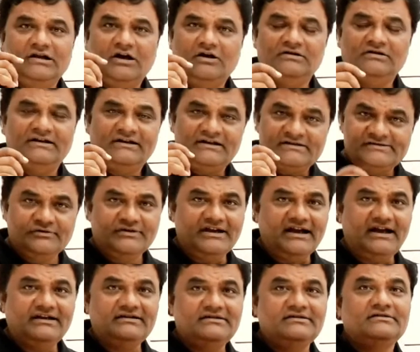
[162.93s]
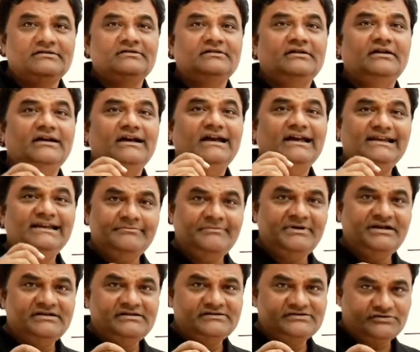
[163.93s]
Now let us look at the
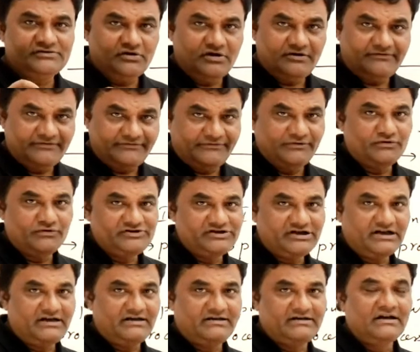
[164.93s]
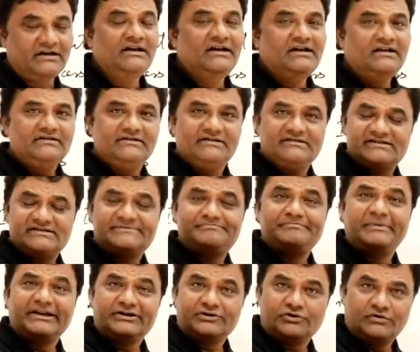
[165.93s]
elements of a flowchart. This is
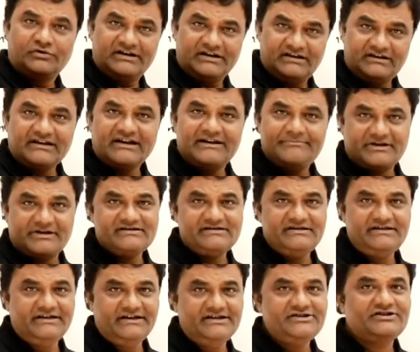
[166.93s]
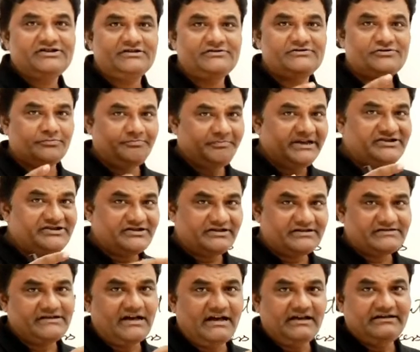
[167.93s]
pictorial representation. So
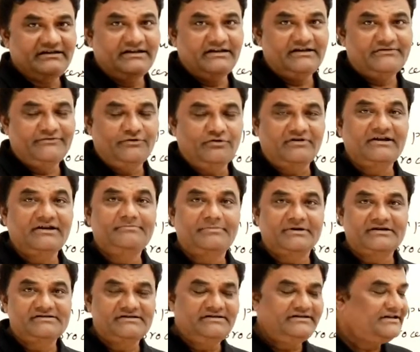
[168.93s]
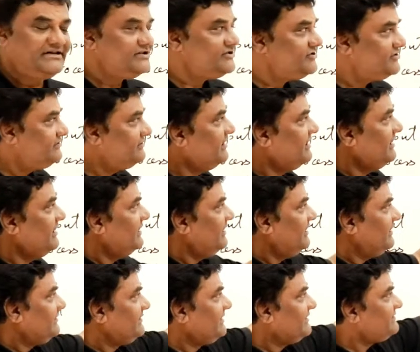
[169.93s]
pictures are there for representation.
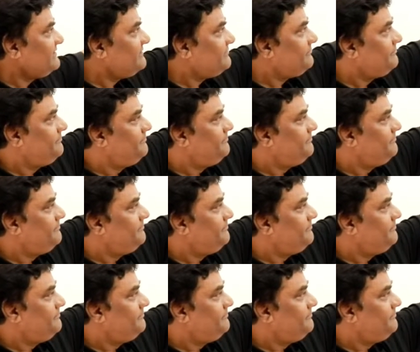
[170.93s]
This